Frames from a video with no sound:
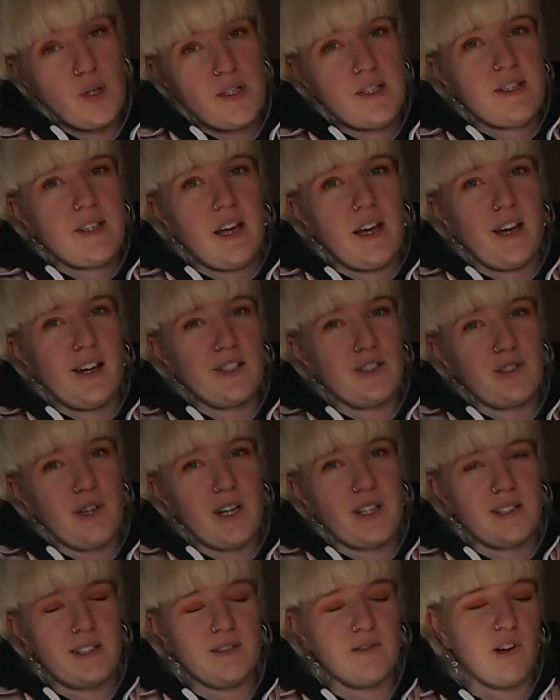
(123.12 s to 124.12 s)
to stay
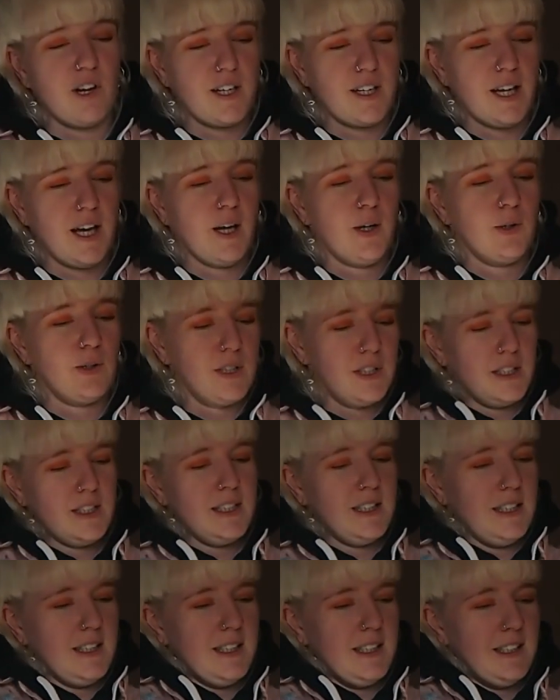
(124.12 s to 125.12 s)
hydrated right now.
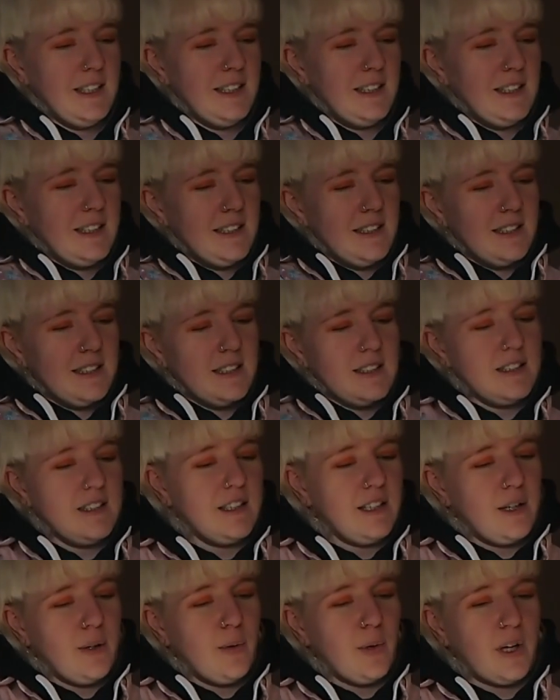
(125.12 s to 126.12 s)

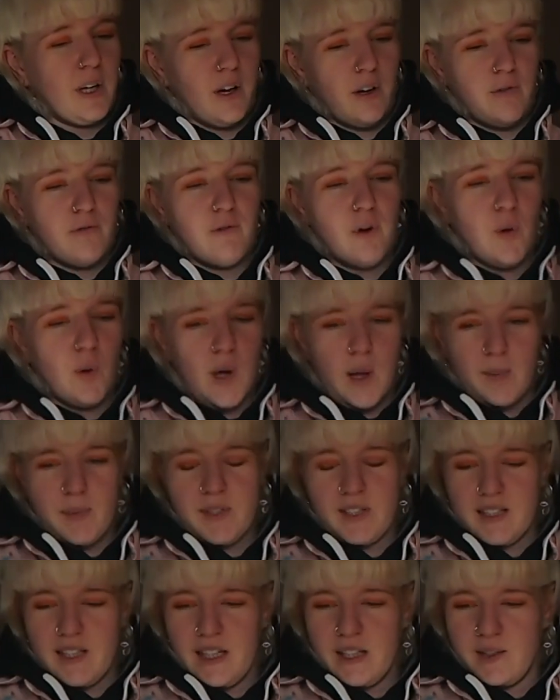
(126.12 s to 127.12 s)
Here we go, roll up the
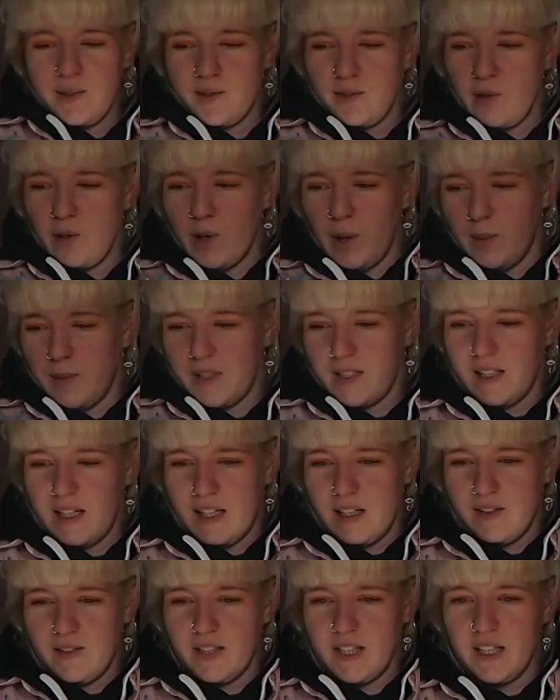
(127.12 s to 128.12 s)
sleeves, roll up the
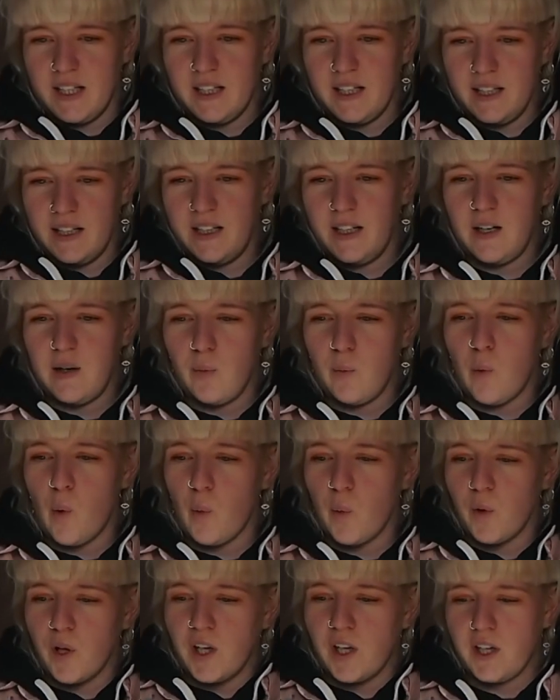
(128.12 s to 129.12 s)
sleeves. And what
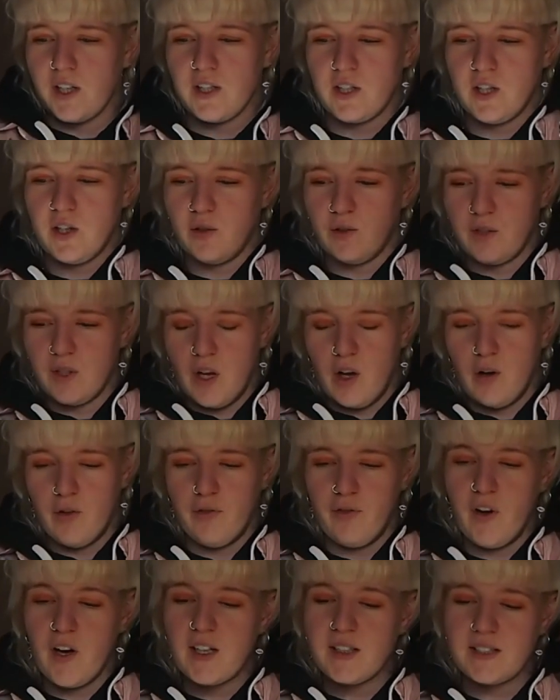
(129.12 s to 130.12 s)
are we going to do? So
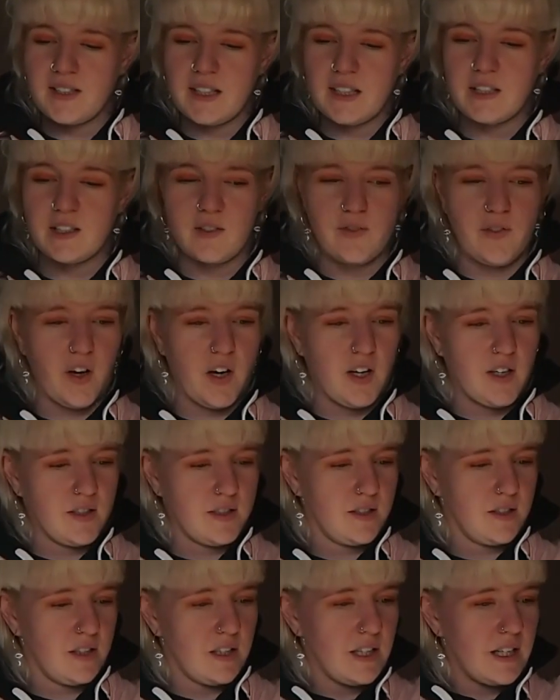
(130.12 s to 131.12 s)
first things
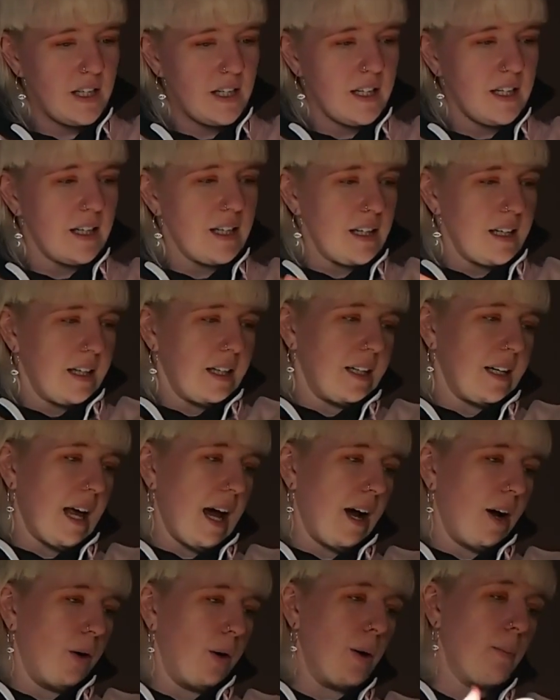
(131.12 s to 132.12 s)
first.
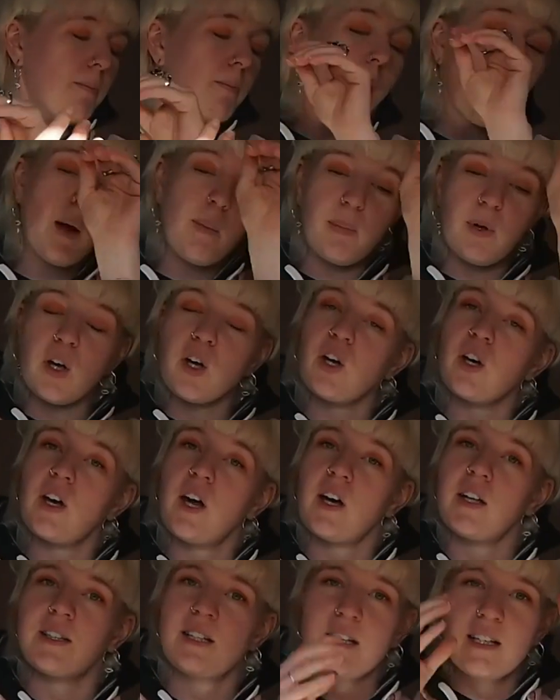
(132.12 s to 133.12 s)
Now it might be a good
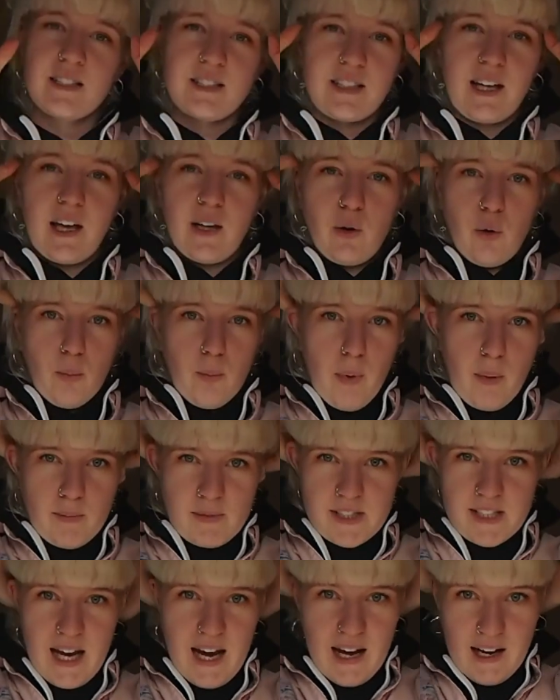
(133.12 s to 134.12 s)
idea to get your mum
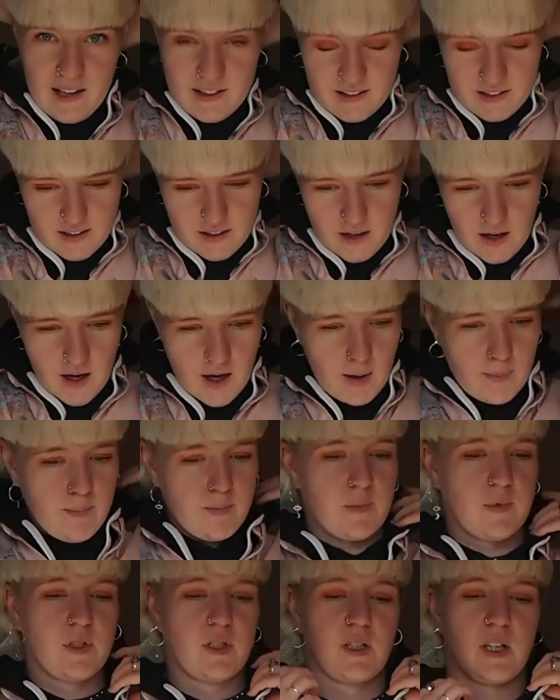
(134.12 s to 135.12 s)
and dad
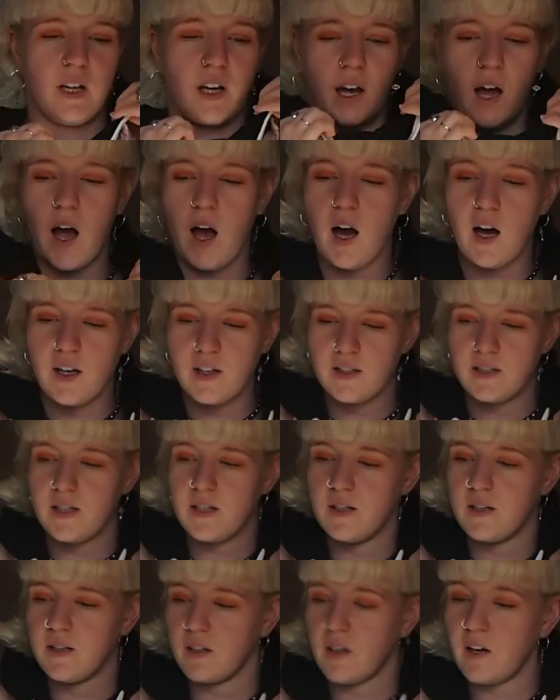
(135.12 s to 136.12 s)
to cut
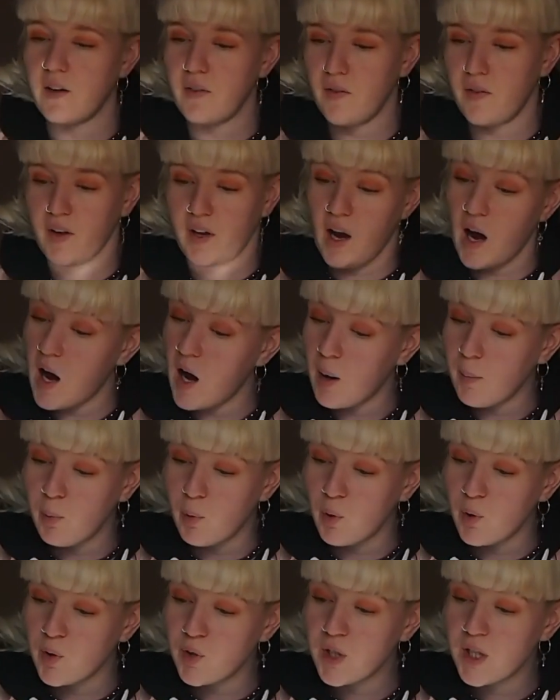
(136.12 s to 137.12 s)
the
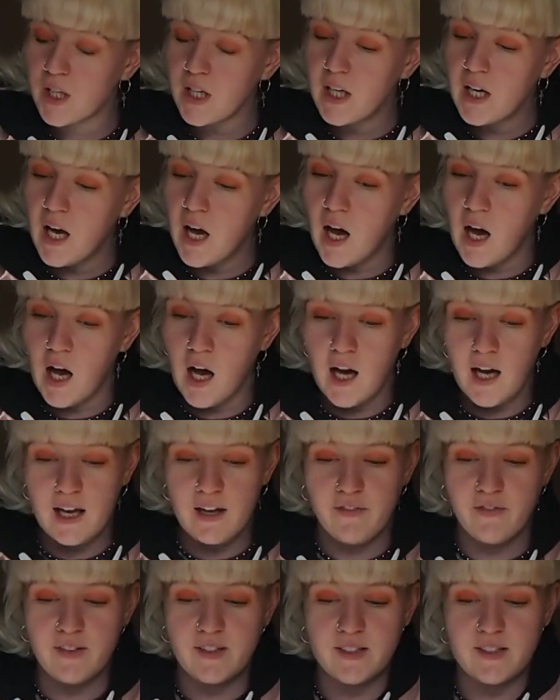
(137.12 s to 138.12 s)
cardboard
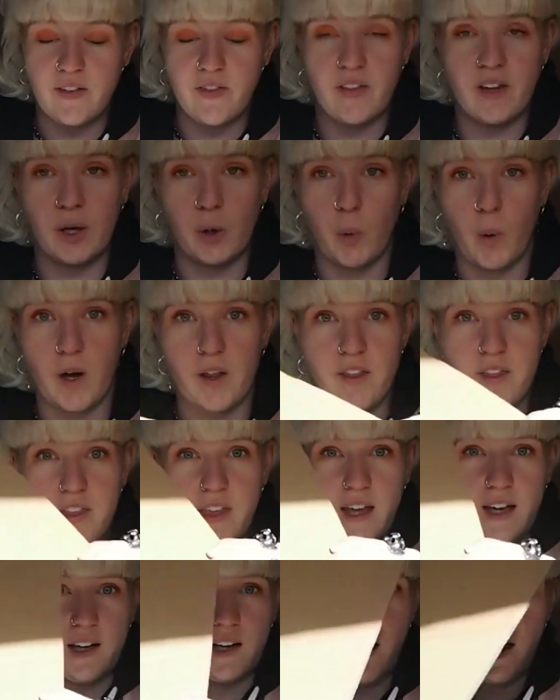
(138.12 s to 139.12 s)
if it's something quite
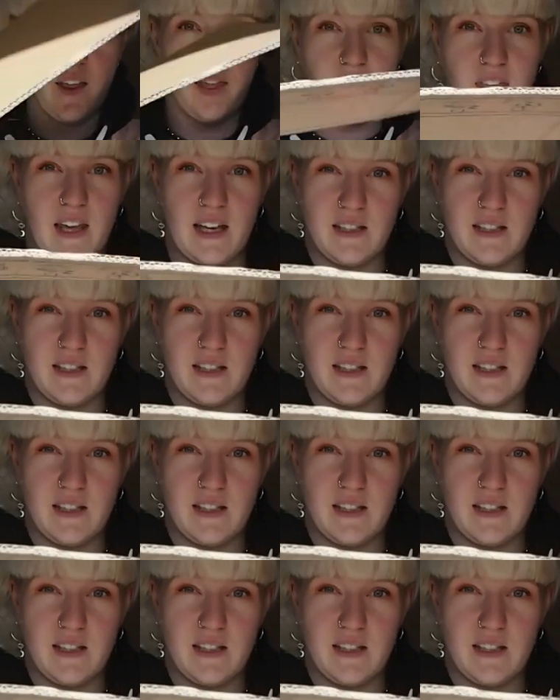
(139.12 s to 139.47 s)
thick like this.